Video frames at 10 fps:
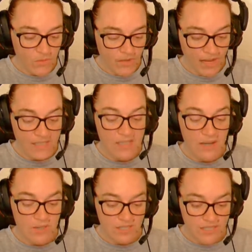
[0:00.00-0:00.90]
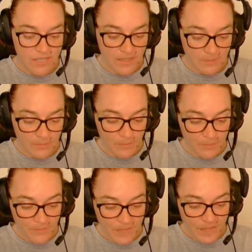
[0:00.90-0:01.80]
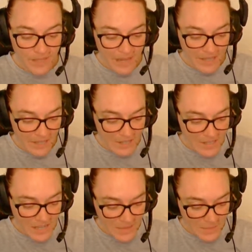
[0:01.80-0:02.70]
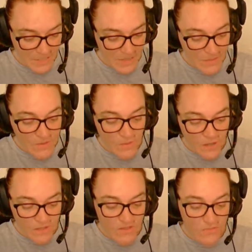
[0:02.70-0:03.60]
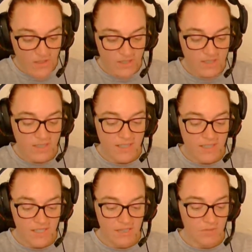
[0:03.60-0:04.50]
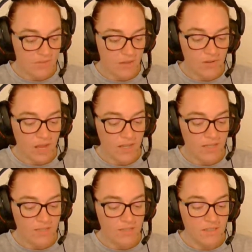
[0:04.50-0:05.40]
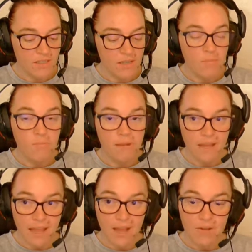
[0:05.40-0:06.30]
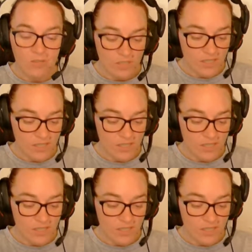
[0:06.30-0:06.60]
asked out to tea. At other times she was wont to run into the kitchen without knocking, but now